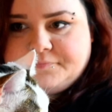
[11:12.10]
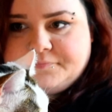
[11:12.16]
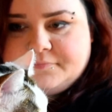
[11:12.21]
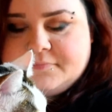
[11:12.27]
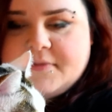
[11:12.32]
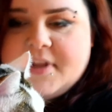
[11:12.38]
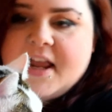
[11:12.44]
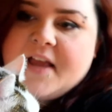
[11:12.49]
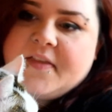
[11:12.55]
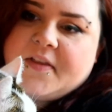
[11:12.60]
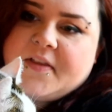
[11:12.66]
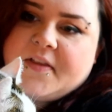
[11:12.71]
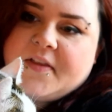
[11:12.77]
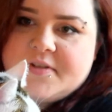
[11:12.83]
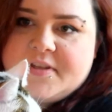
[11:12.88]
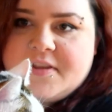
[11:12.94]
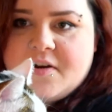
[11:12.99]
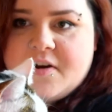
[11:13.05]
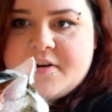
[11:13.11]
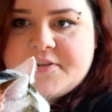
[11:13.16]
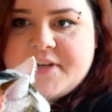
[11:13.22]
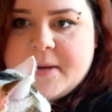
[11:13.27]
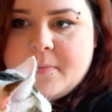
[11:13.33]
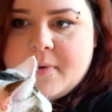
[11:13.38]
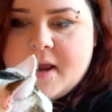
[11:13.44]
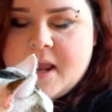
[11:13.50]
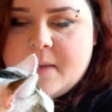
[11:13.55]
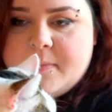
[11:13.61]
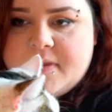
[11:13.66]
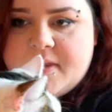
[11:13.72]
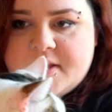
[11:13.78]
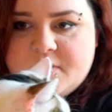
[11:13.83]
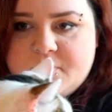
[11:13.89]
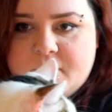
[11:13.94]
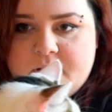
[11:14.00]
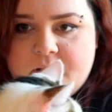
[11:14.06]
And then you see the orange cat behind me.
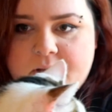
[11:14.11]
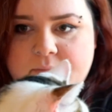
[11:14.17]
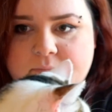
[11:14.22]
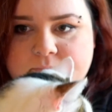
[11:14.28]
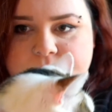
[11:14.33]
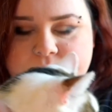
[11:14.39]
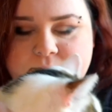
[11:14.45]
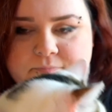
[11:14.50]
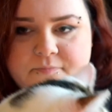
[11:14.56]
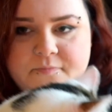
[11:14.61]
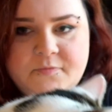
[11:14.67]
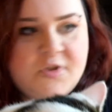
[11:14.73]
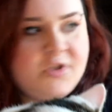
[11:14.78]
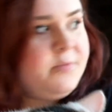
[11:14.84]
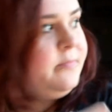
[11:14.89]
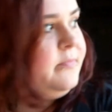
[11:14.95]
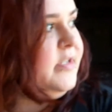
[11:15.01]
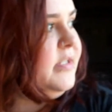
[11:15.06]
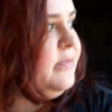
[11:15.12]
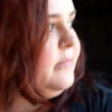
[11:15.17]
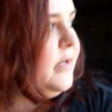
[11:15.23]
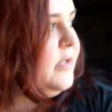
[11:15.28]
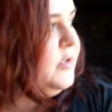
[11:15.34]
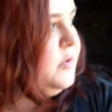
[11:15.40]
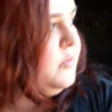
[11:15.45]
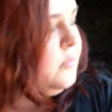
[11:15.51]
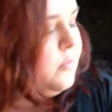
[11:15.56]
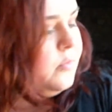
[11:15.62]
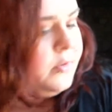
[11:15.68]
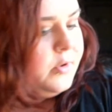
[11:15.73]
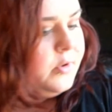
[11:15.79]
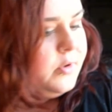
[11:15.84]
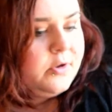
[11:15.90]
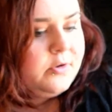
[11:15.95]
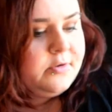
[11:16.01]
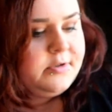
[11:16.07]
That's Willow. These are my two older
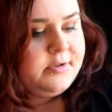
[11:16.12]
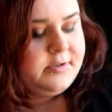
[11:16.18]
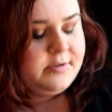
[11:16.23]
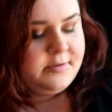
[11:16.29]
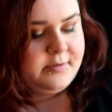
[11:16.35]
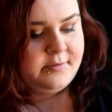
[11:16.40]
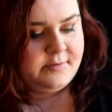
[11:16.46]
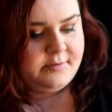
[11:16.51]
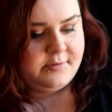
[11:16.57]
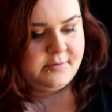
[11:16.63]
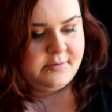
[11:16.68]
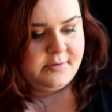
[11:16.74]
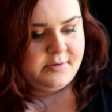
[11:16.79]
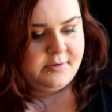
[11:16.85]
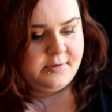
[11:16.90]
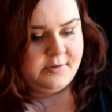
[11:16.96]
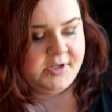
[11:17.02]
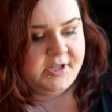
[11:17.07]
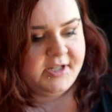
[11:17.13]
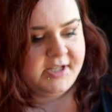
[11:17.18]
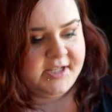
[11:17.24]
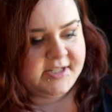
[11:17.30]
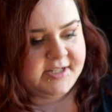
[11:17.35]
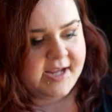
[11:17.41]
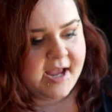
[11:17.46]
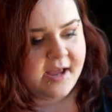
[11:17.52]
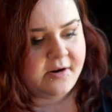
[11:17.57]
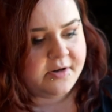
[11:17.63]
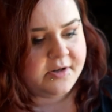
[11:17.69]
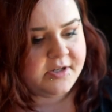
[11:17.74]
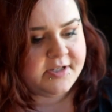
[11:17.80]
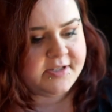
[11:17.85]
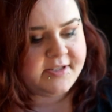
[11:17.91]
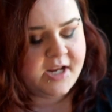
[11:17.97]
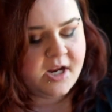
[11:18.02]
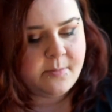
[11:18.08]
girls. You gonna get down or are you gonna
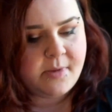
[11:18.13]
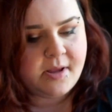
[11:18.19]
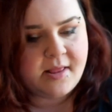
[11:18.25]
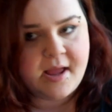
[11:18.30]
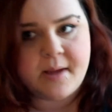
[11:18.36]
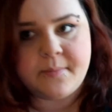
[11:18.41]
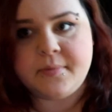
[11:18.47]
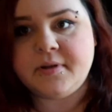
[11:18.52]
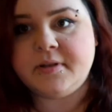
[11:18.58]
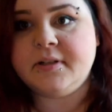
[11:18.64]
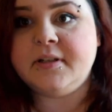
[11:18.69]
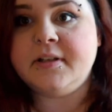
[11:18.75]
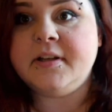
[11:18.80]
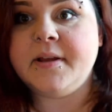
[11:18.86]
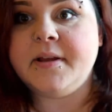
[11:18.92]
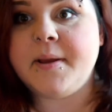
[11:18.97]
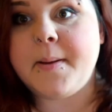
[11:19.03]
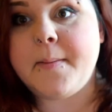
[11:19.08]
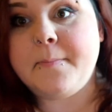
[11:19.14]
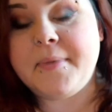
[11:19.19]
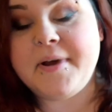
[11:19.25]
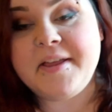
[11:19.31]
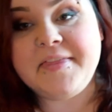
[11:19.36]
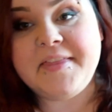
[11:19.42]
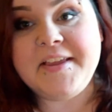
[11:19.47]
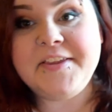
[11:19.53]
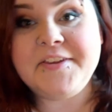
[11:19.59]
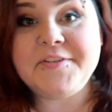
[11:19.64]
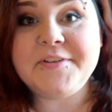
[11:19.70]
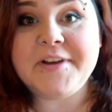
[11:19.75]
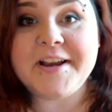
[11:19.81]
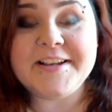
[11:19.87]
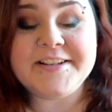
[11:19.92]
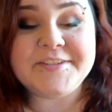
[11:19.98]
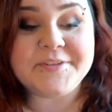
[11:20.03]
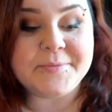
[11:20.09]
stay on my lap? But thank you
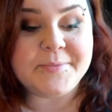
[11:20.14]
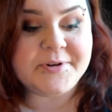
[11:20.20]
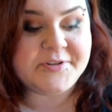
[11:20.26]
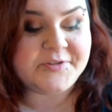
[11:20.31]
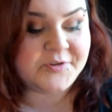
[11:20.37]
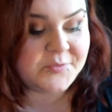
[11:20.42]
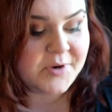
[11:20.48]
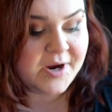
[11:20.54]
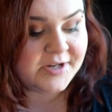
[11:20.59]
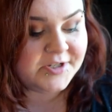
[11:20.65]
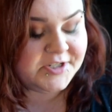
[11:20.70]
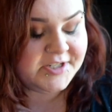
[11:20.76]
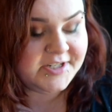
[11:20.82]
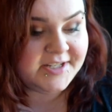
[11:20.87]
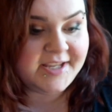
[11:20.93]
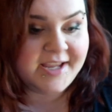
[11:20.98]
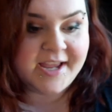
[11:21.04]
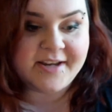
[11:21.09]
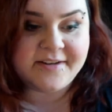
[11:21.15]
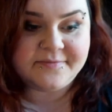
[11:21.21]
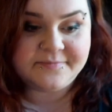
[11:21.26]
guys so much for watching again.